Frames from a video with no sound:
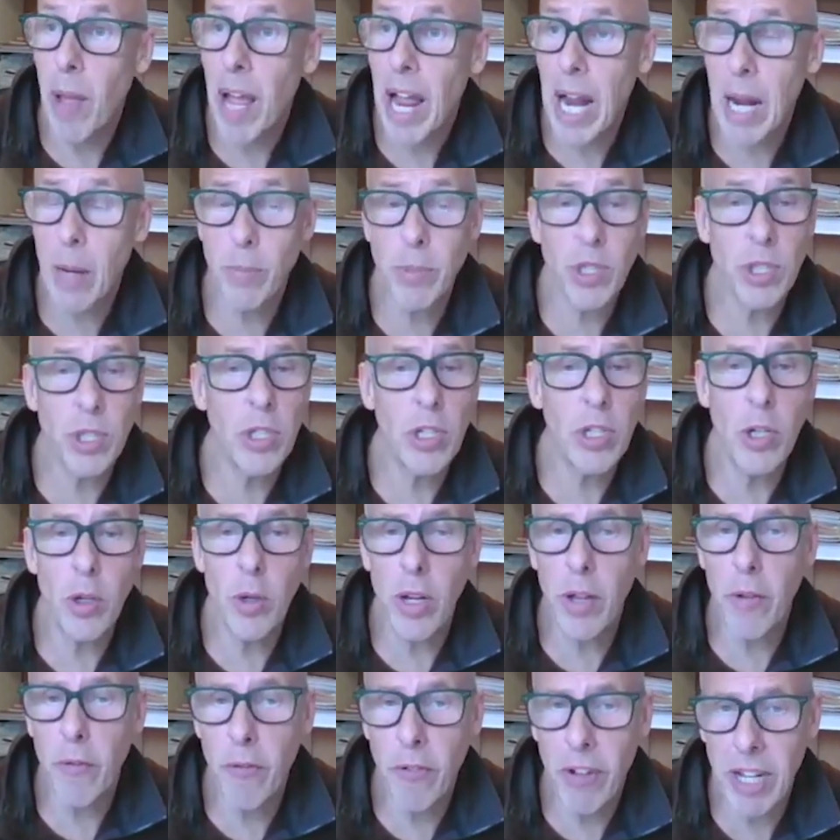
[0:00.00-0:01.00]

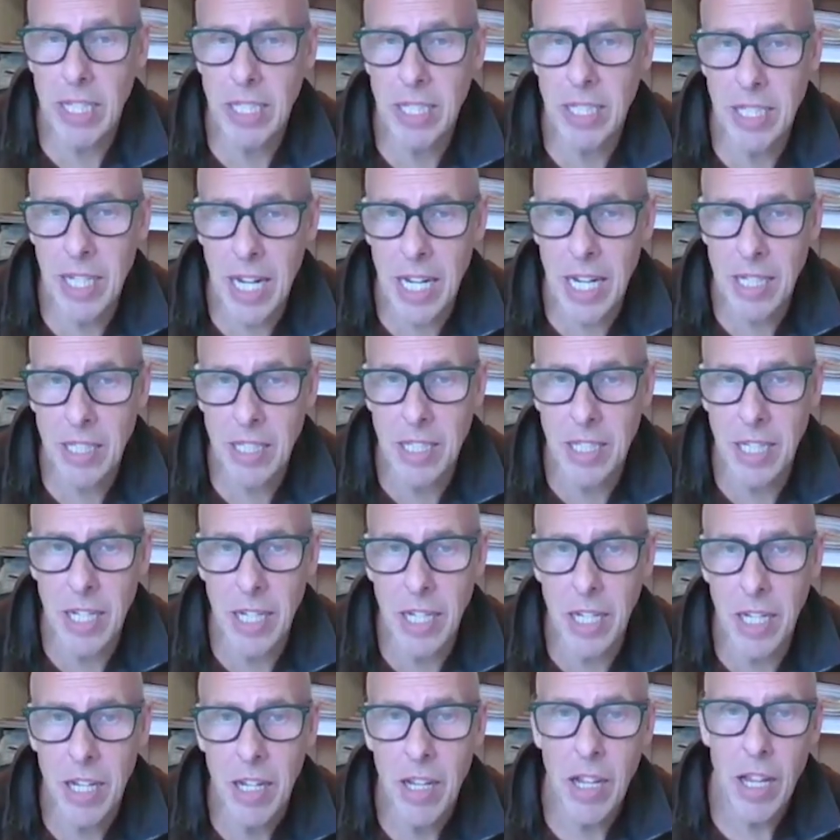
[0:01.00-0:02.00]
absolutely
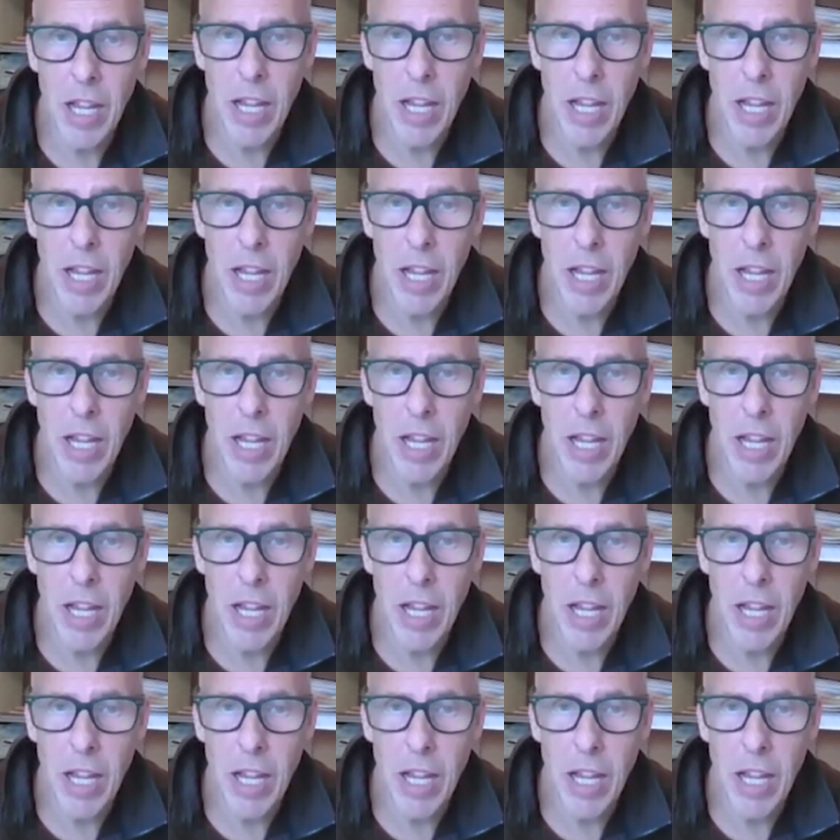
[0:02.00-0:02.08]
fantastic